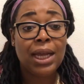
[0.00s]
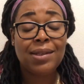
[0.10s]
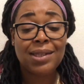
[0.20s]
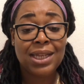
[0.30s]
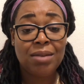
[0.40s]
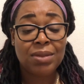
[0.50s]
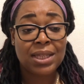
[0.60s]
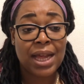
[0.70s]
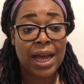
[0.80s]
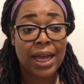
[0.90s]
It seems
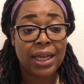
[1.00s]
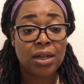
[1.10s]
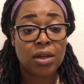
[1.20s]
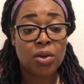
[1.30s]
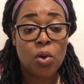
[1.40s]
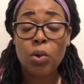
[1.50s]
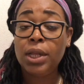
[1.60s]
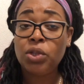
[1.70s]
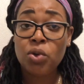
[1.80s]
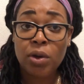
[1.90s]
like
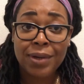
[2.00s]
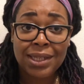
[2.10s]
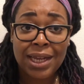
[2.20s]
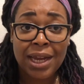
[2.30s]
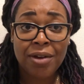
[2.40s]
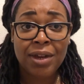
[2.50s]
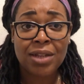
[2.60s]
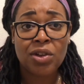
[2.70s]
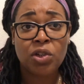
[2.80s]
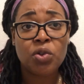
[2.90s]
only tourist
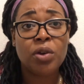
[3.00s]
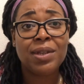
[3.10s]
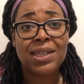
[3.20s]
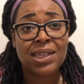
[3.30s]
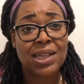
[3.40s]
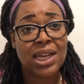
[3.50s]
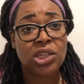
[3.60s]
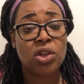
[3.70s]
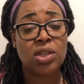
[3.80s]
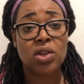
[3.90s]
areas or tourist
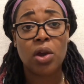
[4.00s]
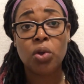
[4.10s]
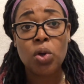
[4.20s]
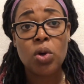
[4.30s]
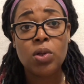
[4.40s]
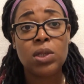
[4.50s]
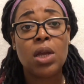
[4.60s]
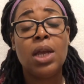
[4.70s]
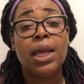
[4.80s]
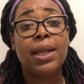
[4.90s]
destinations are closed.
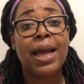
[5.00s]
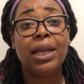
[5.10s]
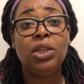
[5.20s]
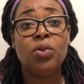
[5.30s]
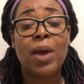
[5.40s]
Like you